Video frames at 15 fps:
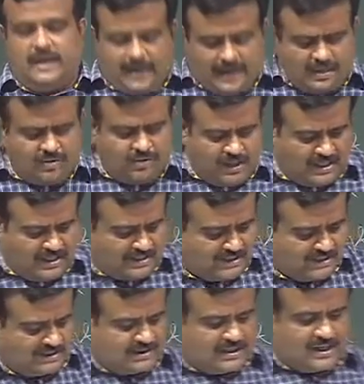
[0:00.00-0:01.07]
Anyway, let
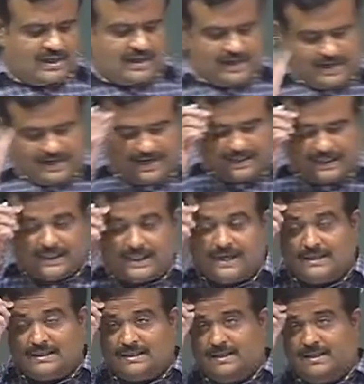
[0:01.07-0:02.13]
us
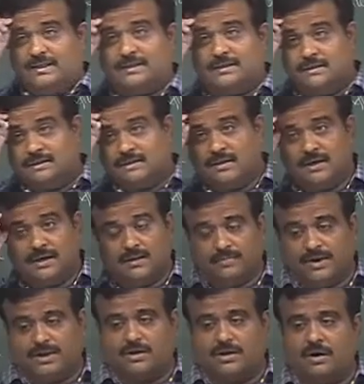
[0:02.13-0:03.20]
analyze this
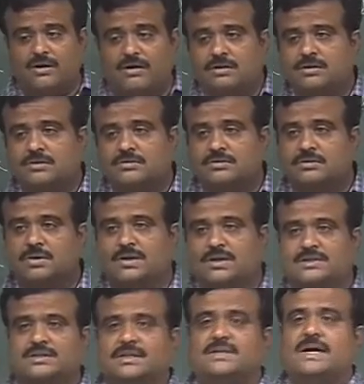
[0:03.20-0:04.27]
method. So, what
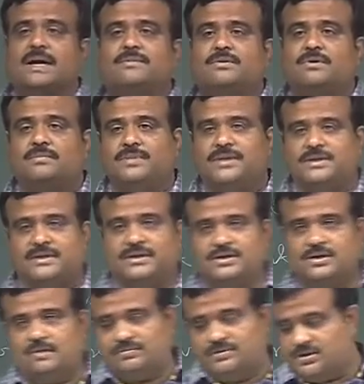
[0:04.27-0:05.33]
is the time complexity
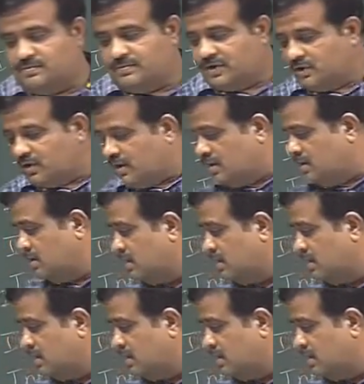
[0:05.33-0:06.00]
of this method?